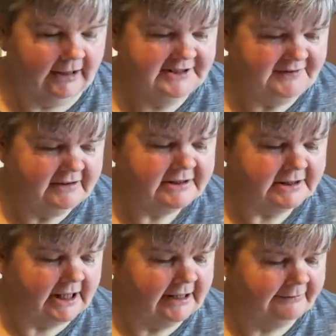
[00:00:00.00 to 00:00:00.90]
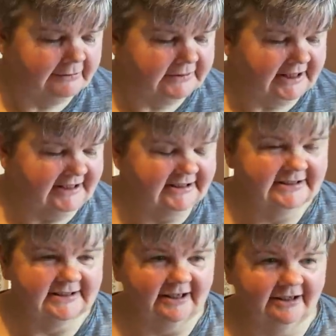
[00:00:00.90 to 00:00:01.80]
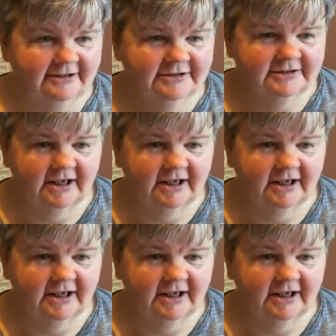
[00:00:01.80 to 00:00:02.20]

far as the life update's concerned,